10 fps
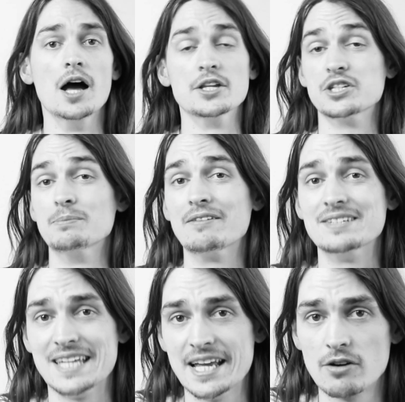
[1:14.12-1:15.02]
Some have
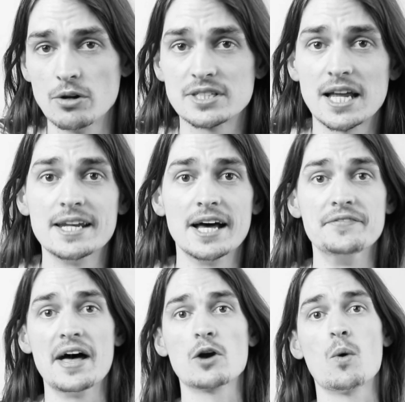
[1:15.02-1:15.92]
zero scent
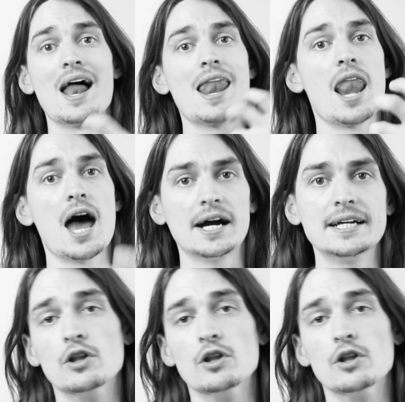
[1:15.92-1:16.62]
and they're quite light.